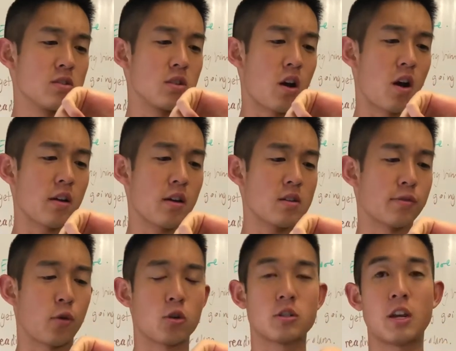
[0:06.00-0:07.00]
August
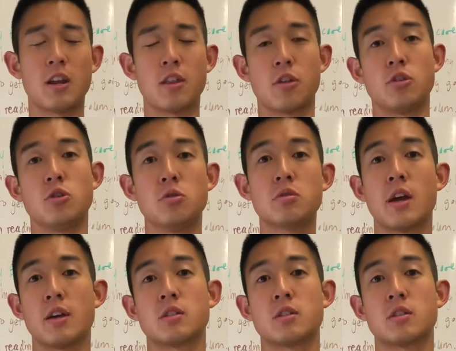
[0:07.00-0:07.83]
14th, a Tuesday.